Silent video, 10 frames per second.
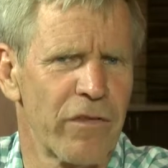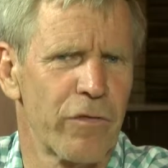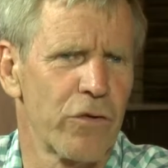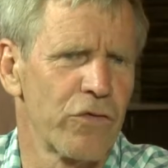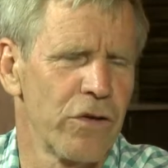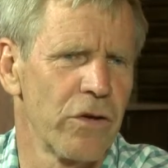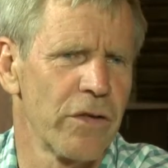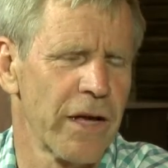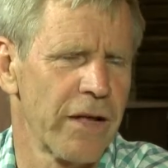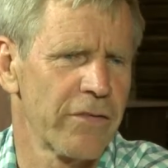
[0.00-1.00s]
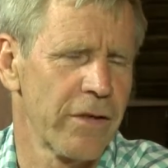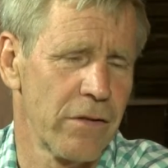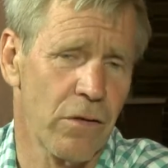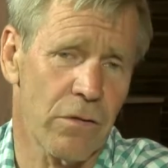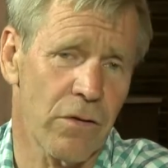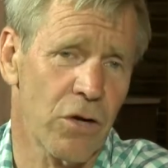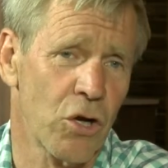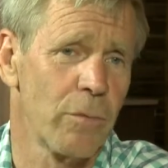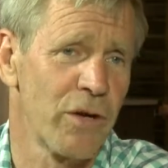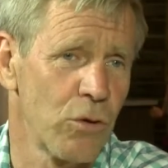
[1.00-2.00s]
first year, the guy said, you're
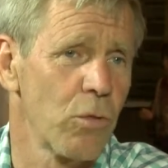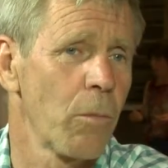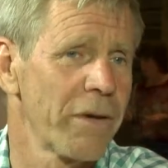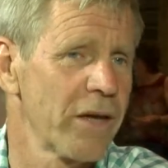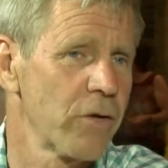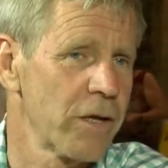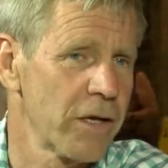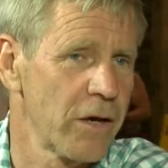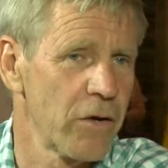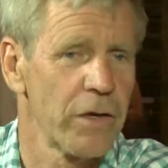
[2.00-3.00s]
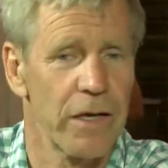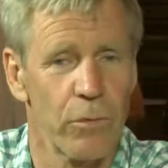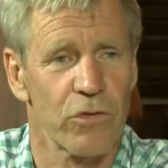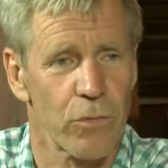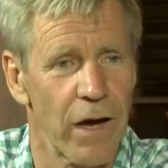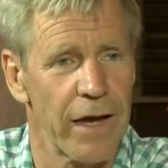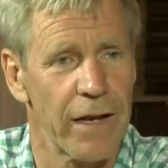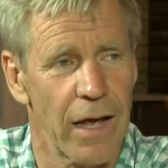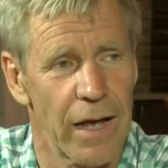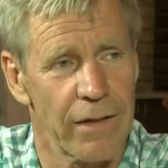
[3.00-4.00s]
good, but you won't be here in a year, and he was right.
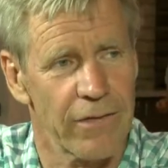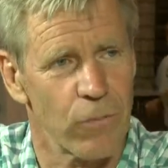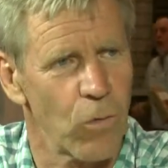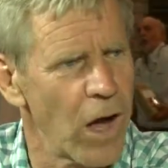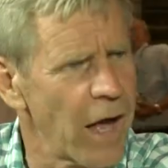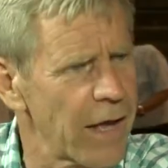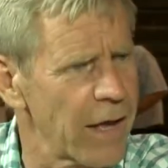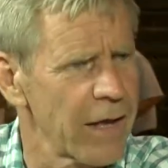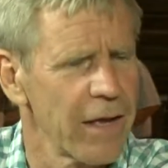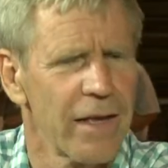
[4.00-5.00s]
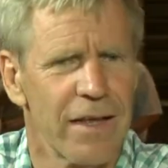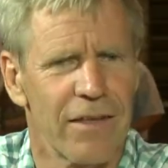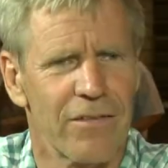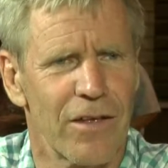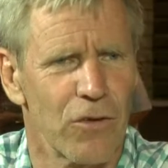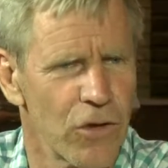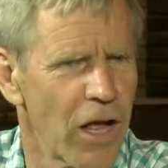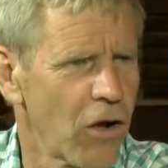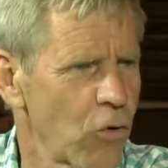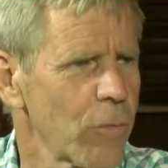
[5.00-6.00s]
I said, why? He said, you're
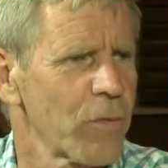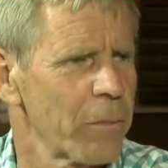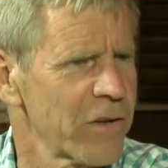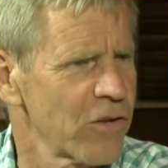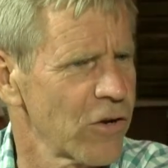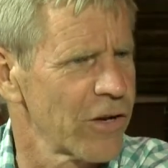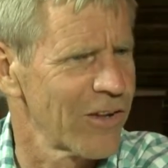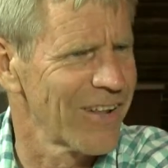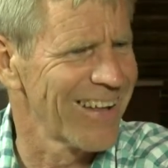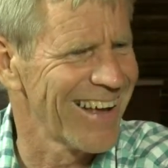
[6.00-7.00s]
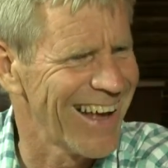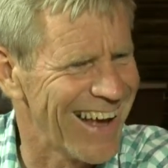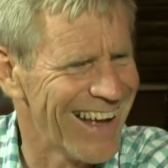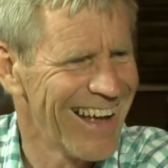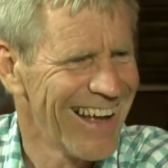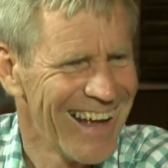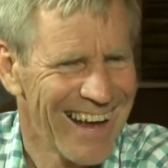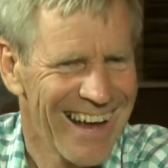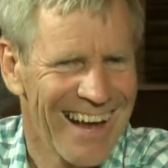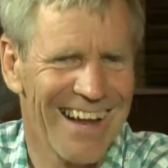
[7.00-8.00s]
not corporate material.
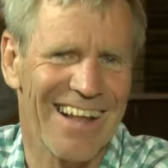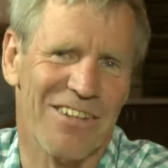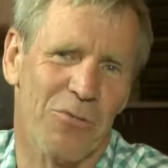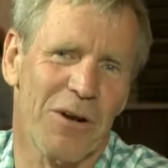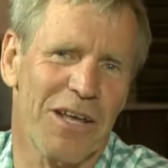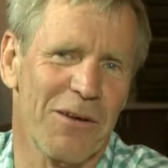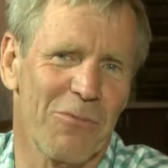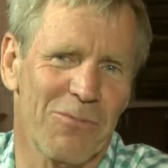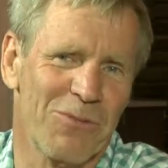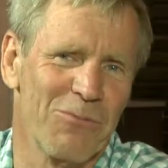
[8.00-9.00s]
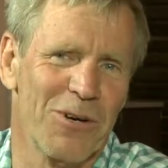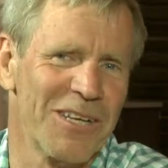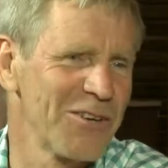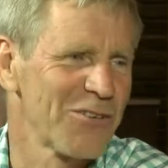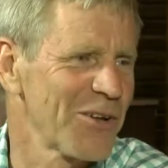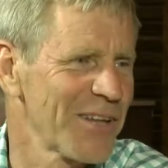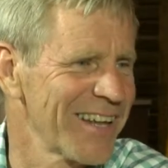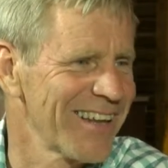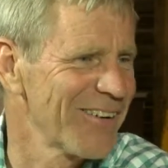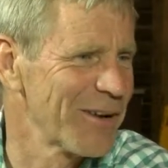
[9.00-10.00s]
And at 21 years old, I
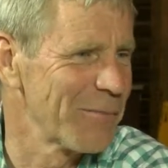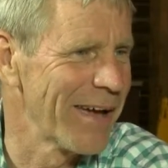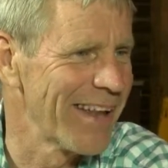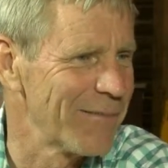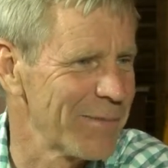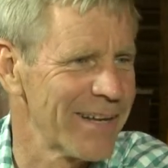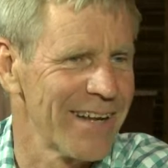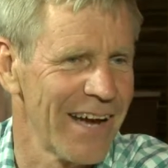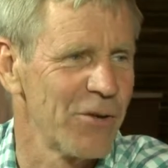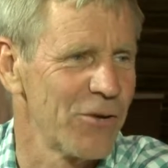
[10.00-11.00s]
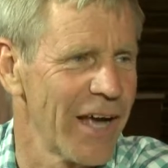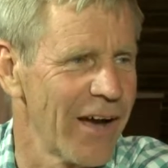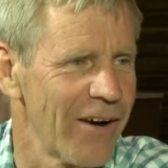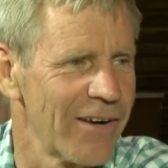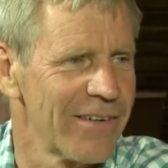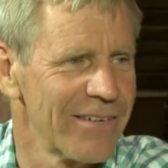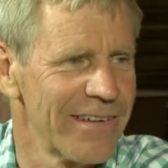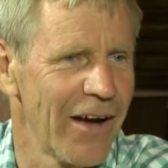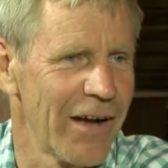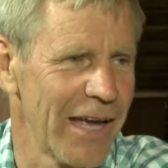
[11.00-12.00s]
didn't know what he meant, but I do now.
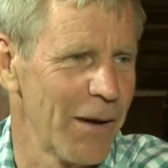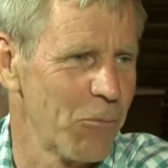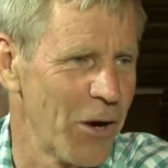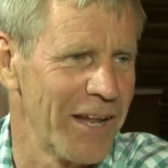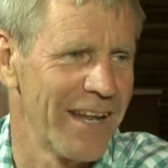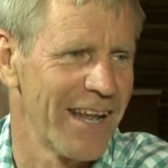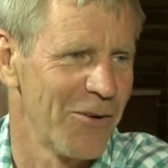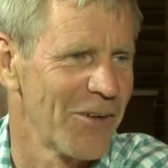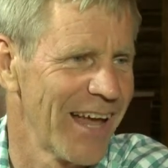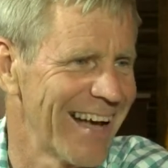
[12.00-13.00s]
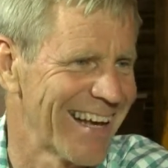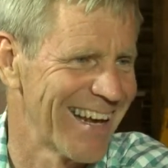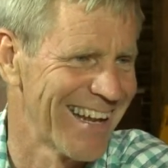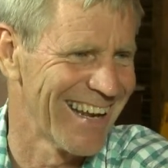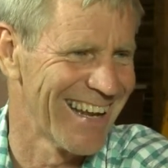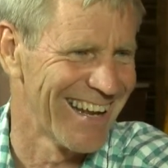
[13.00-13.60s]
Now I am one, and I don't like it.